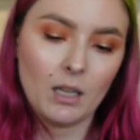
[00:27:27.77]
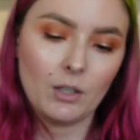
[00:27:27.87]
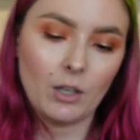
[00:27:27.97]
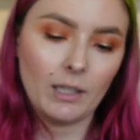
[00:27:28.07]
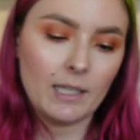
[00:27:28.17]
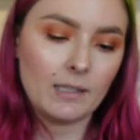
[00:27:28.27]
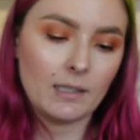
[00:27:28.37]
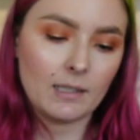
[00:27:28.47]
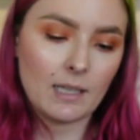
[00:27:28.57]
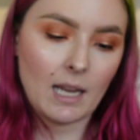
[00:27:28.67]
not least
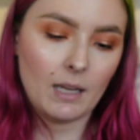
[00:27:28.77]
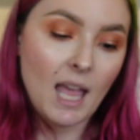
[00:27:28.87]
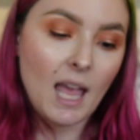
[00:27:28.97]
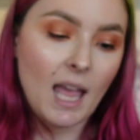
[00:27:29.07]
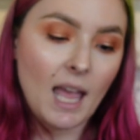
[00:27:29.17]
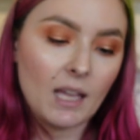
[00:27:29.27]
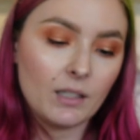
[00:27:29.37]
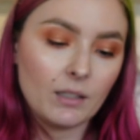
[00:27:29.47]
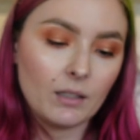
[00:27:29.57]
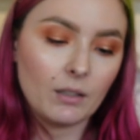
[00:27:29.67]
its name,
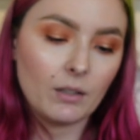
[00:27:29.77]
and